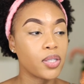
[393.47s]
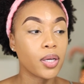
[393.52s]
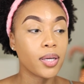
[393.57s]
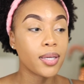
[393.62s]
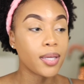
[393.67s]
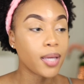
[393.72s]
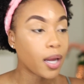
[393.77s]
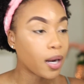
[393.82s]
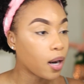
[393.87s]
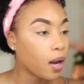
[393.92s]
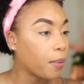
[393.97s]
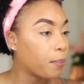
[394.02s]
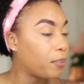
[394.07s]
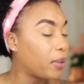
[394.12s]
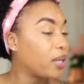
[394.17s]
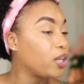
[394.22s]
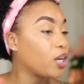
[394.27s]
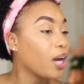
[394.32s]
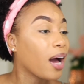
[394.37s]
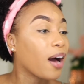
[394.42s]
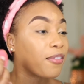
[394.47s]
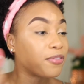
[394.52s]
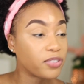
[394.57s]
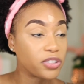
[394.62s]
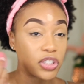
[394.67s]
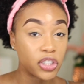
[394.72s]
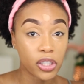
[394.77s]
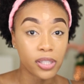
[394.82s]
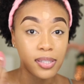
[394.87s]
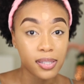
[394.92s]
You cannot blend, you have
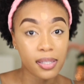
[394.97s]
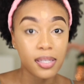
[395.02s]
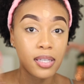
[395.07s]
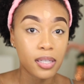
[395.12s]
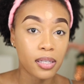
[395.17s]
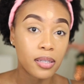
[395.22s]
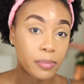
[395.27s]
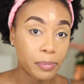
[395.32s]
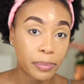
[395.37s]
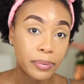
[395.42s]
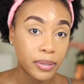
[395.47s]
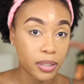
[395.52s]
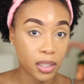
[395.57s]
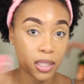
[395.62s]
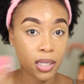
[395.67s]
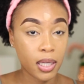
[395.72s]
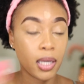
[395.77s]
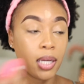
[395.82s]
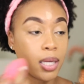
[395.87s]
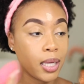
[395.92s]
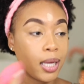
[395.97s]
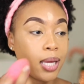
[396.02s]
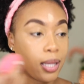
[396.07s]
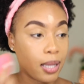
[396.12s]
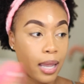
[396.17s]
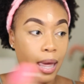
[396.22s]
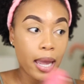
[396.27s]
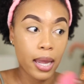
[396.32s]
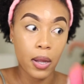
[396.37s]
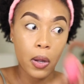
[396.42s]
to just keep
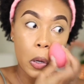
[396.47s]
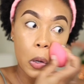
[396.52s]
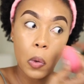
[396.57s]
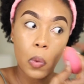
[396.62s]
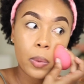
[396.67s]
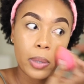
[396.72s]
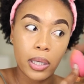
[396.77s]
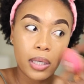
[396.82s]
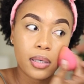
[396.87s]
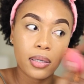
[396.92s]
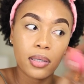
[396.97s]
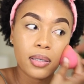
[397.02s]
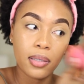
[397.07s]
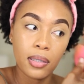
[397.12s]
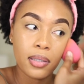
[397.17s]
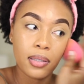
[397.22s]
like going.